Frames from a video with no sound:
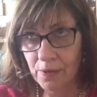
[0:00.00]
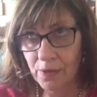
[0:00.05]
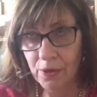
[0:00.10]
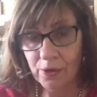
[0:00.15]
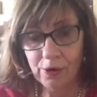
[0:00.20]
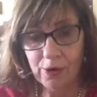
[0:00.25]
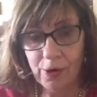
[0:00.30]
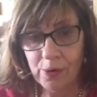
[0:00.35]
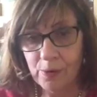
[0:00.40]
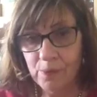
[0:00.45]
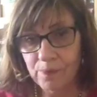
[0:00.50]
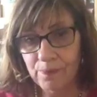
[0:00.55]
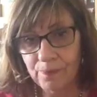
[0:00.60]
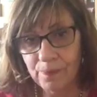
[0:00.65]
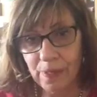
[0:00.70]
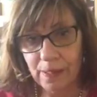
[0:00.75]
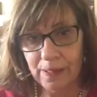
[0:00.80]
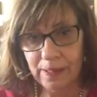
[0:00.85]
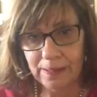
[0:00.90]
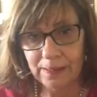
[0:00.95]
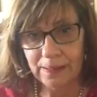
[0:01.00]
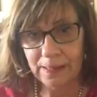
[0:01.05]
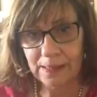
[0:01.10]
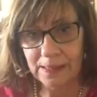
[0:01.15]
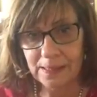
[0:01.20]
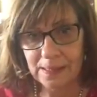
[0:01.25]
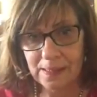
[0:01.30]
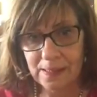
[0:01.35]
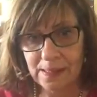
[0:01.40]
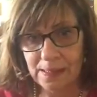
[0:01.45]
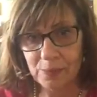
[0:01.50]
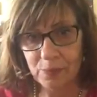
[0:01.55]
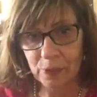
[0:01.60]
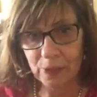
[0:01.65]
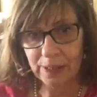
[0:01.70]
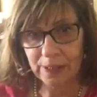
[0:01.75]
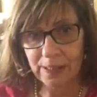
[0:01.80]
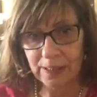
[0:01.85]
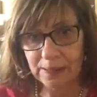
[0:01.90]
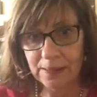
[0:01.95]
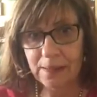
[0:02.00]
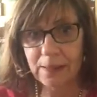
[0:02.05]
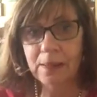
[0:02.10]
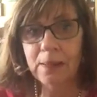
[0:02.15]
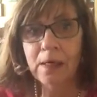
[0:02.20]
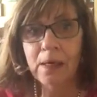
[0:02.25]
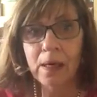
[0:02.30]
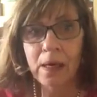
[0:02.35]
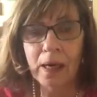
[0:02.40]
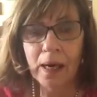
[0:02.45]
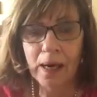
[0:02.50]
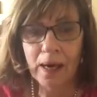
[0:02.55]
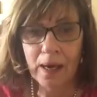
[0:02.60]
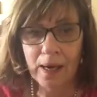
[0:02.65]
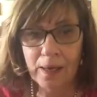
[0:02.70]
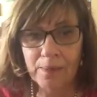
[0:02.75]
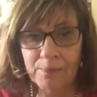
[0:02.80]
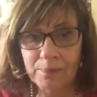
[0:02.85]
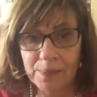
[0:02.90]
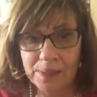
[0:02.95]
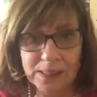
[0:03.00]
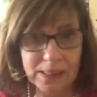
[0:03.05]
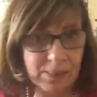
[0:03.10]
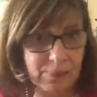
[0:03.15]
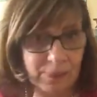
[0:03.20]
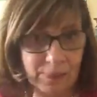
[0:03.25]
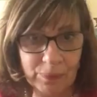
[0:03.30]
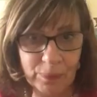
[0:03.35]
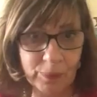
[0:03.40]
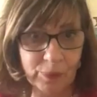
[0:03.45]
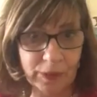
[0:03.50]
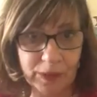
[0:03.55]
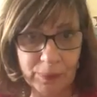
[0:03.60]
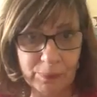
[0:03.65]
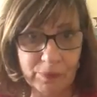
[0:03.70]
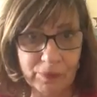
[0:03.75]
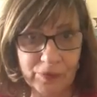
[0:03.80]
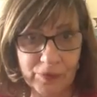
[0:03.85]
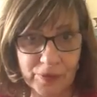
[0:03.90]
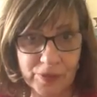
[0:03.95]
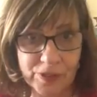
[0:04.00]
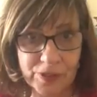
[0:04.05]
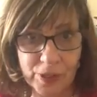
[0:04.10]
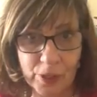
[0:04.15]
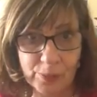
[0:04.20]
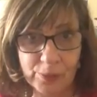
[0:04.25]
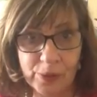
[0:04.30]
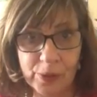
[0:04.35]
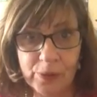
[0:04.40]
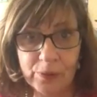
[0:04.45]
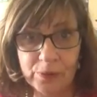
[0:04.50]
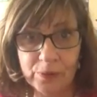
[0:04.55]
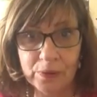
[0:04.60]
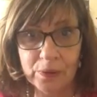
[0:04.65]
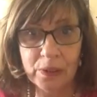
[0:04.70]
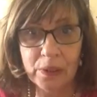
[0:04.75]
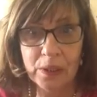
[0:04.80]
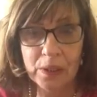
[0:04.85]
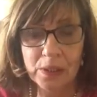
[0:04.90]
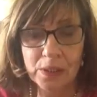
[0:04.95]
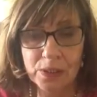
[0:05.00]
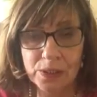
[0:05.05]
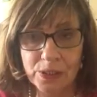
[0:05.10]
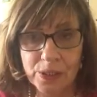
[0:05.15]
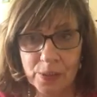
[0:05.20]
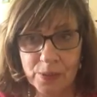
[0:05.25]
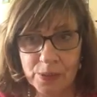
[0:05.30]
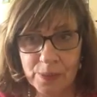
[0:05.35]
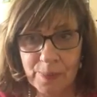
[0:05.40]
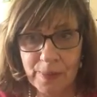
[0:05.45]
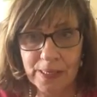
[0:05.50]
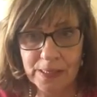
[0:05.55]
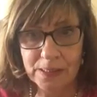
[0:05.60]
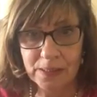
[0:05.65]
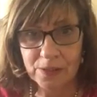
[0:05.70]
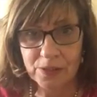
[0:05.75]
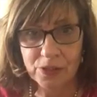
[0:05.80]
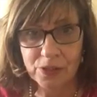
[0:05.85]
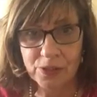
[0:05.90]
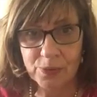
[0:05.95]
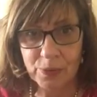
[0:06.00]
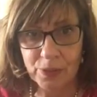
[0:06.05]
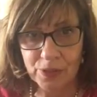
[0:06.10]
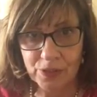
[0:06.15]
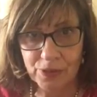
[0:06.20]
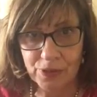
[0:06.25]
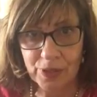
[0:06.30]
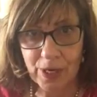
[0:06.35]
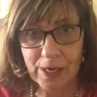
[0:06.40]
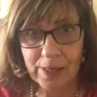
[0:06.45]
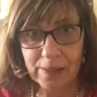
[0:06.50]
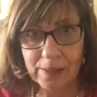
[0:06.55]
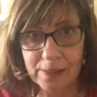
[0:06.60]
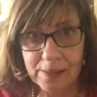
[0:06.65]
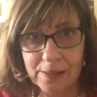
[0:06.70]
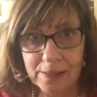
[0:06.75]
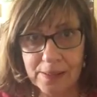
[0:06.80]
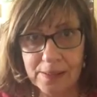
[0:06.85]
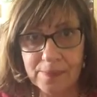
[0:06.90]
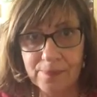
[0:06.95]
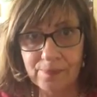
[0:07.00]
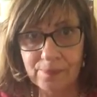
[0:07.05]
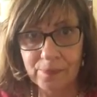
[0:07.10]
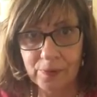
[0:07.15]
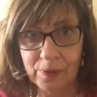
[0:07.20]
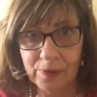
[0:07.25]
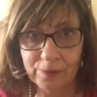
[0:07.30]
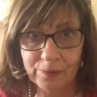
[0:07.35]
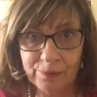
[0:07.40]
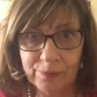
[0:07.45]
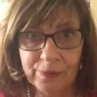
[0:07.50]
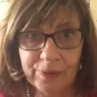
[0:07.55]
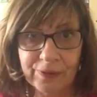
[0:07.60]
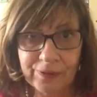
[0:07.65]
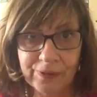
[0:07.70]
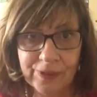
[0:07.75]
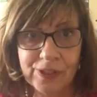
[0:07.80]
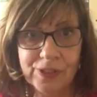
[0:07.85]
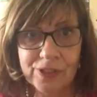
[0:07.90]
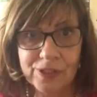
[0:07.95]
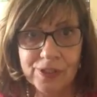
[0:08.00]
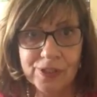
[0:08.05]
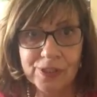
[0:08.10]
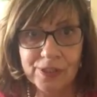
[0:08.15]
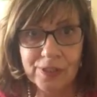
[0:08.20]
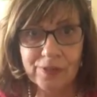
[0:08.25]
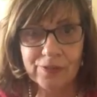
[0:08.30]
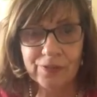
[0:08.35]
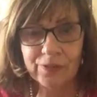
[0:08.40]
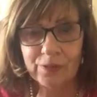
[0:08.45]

thorough. I like the idea that it's more connected, but some people really prefer the SOAP note. So it depends on just what your style is and what your agency does,